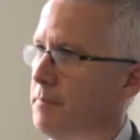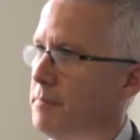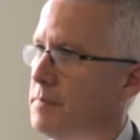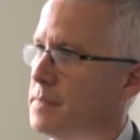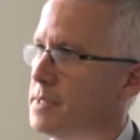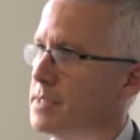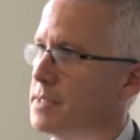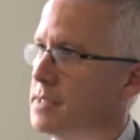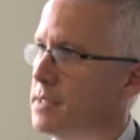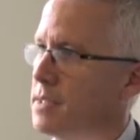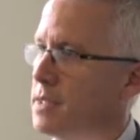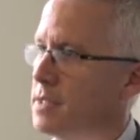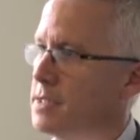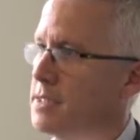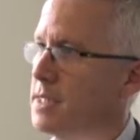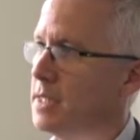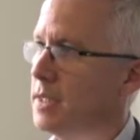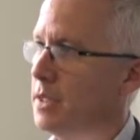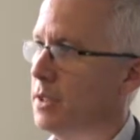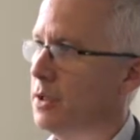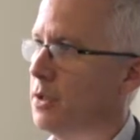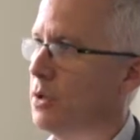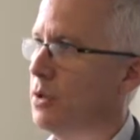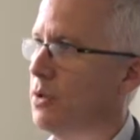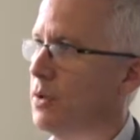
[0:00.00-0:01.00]

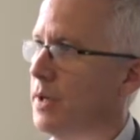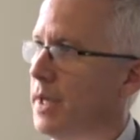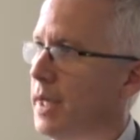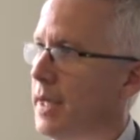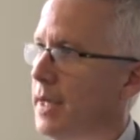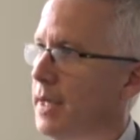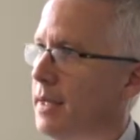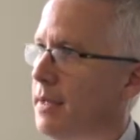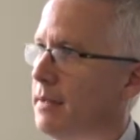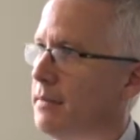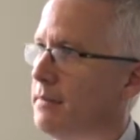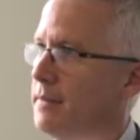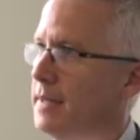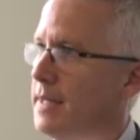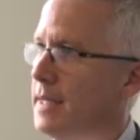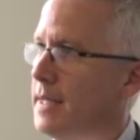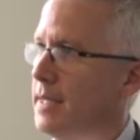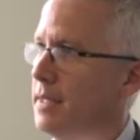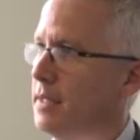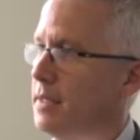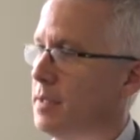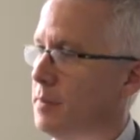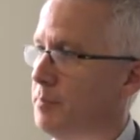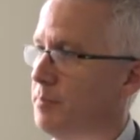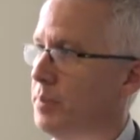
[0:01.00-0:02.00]
started logging
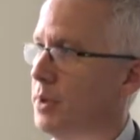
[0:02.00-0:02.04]
the